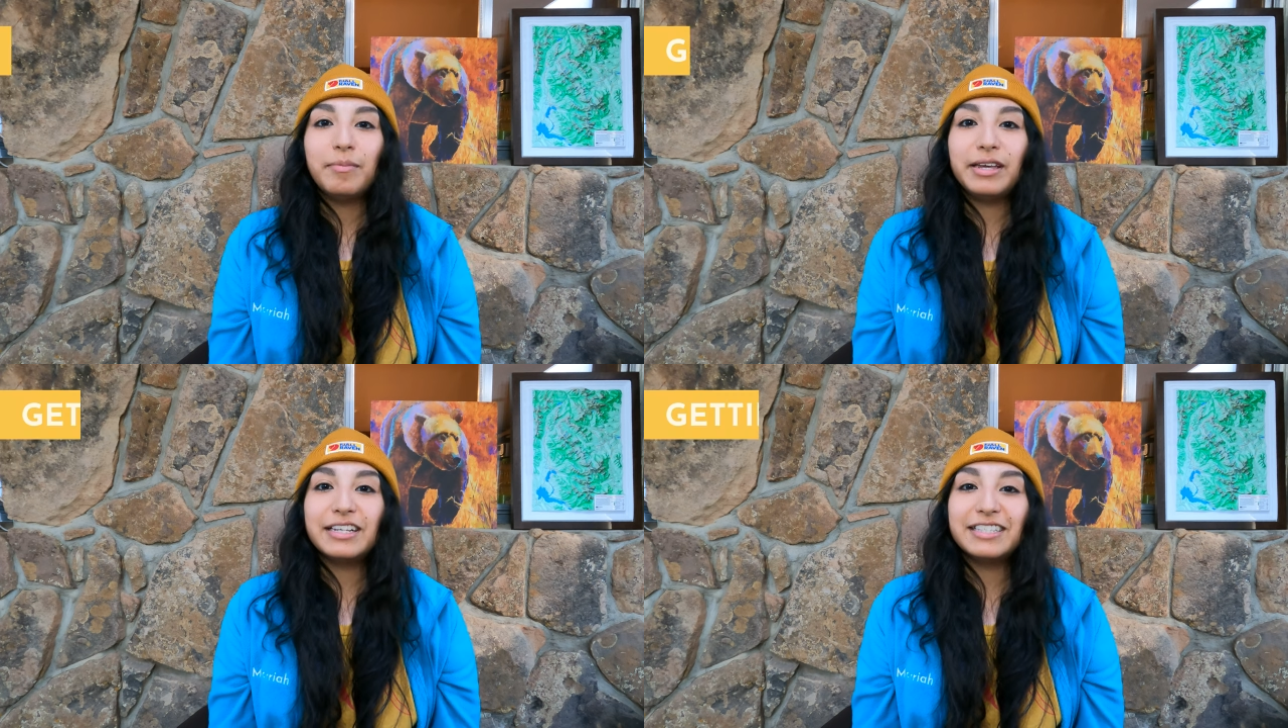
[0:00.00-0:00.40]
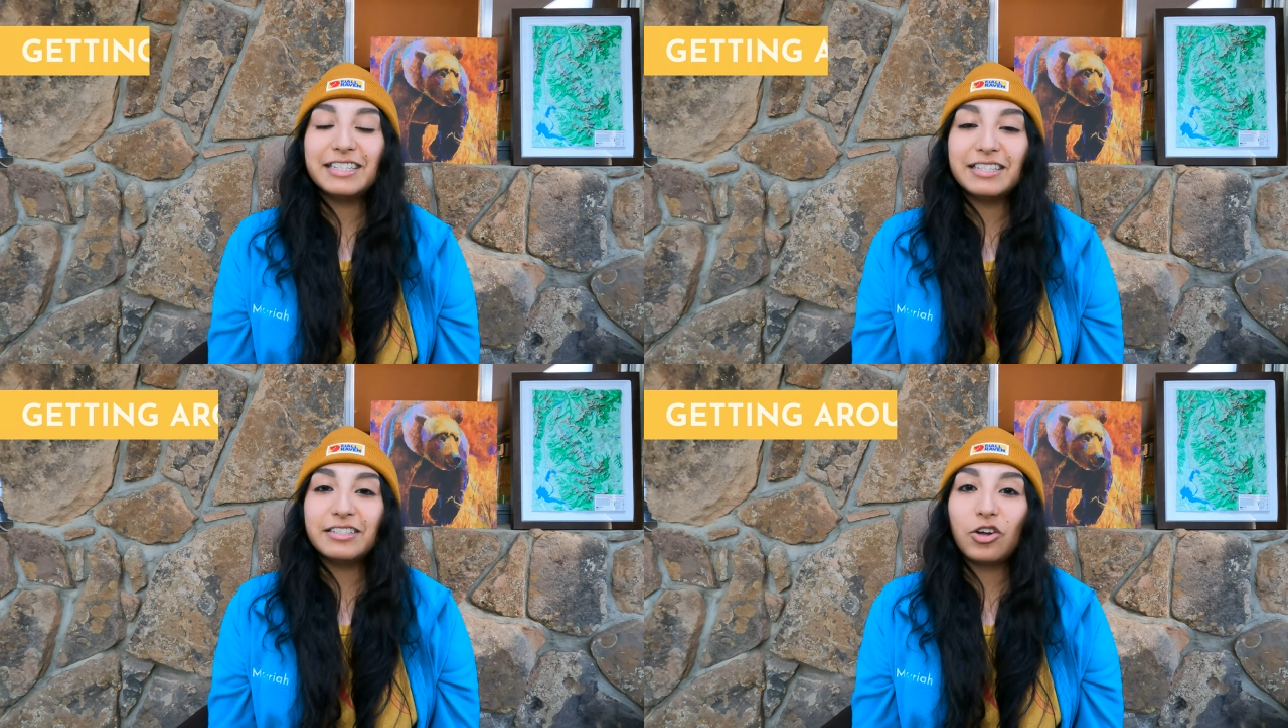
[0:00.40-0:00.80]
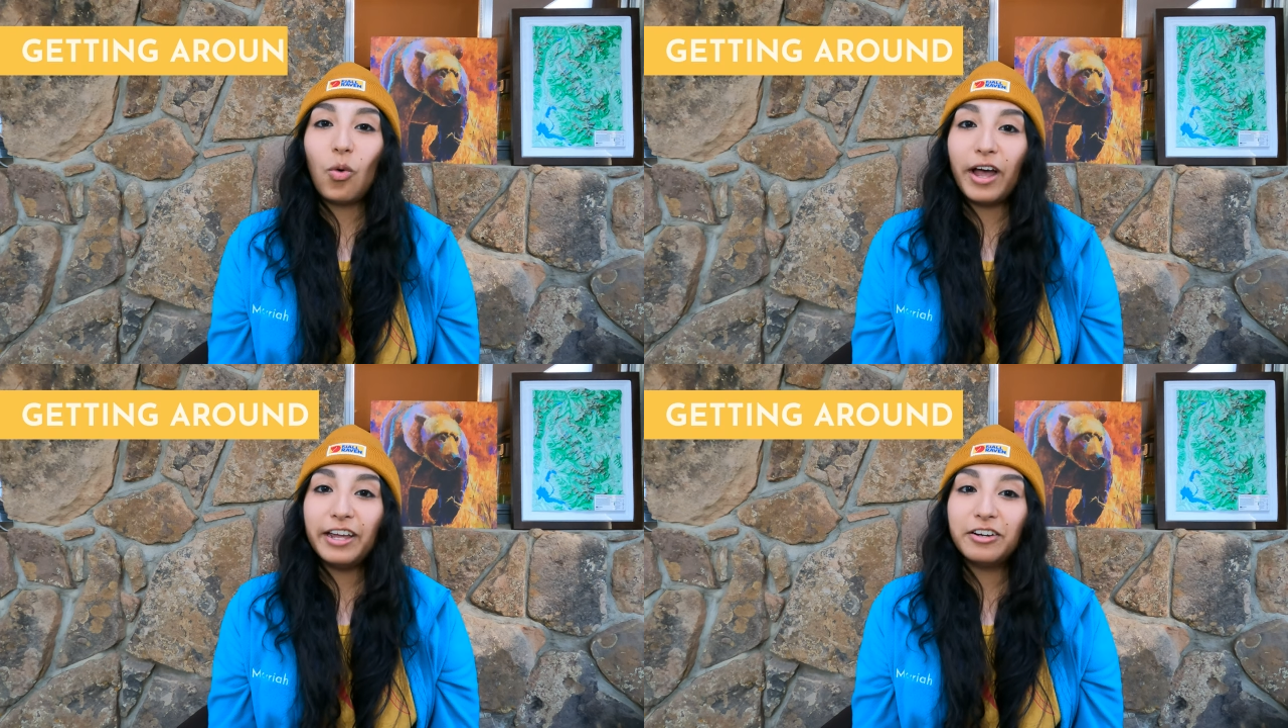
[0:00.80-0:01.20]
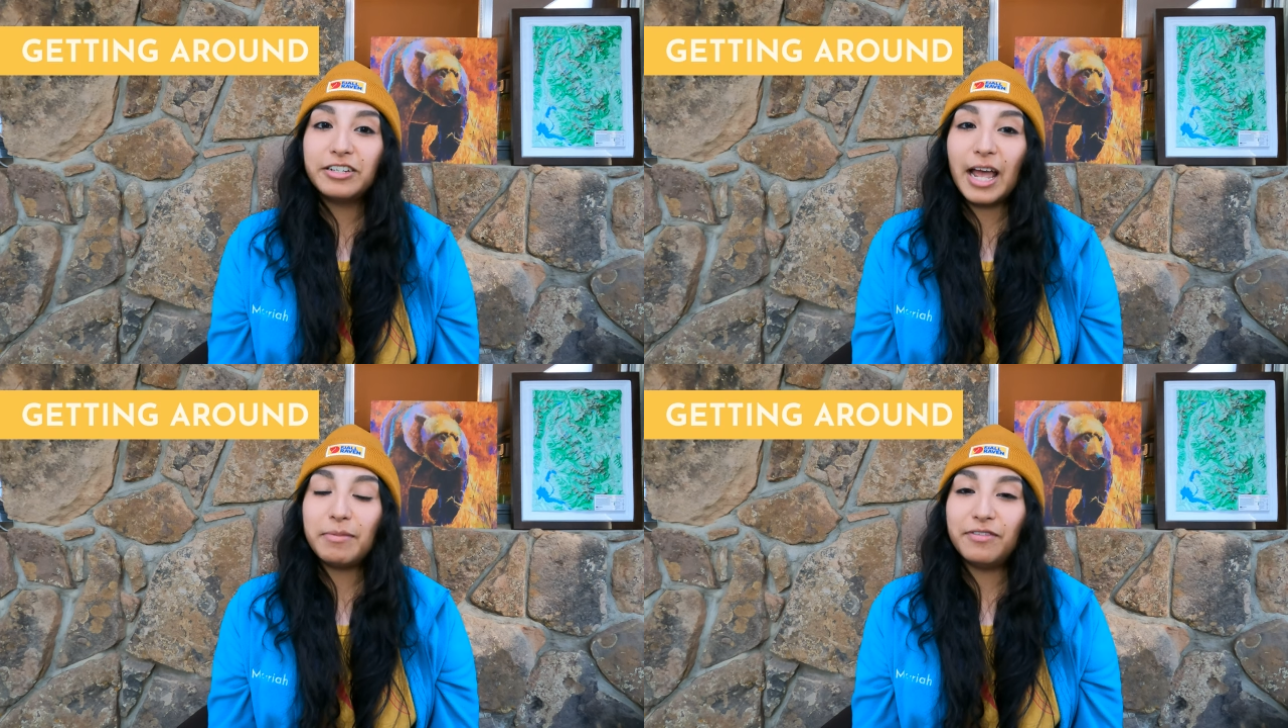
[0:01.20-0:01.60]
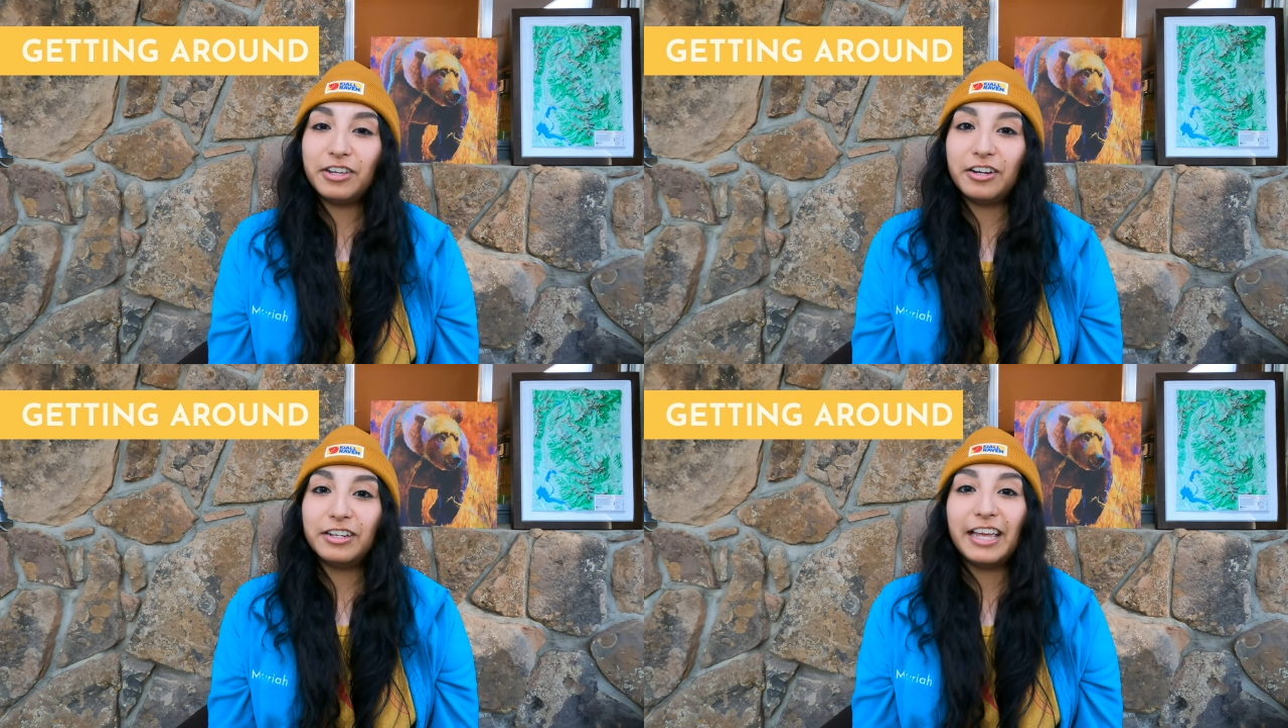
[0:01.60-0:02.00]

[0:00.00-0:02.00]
Because this is a quieter time of year,